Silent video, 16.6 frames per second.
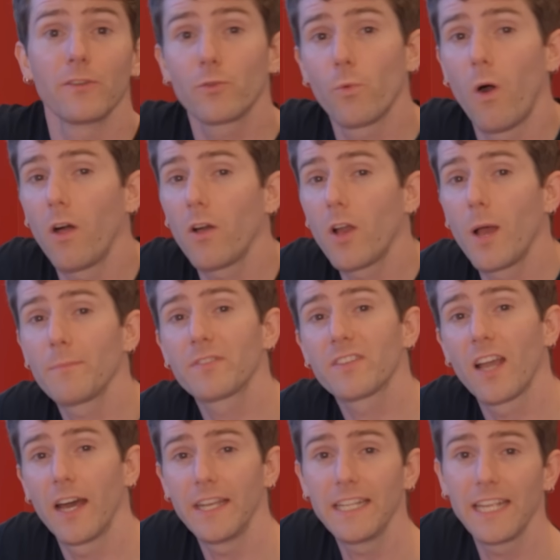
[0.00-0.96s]
is Qualcomm's
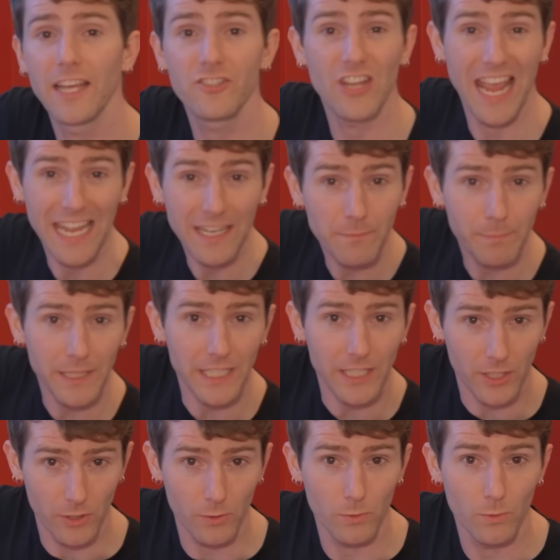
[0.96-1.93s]
cutting-edge N P
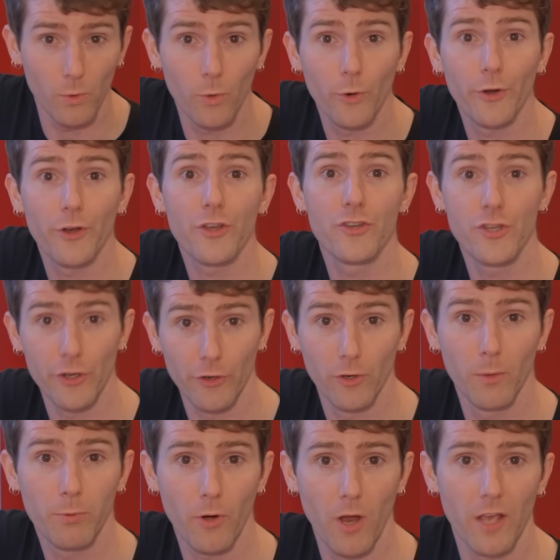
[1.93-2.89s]
U, or
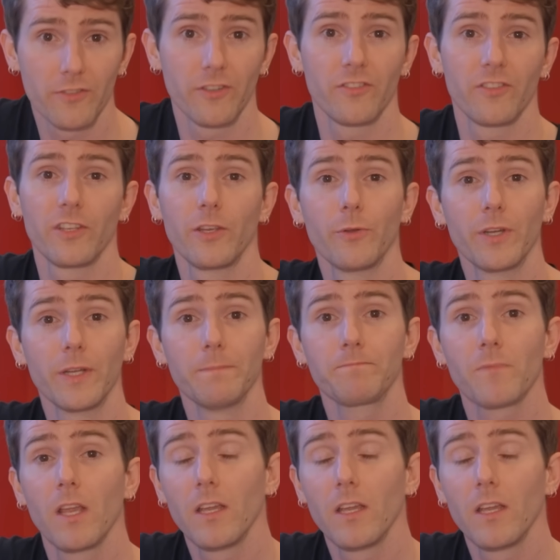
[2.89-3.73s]
Neural Processing Unit.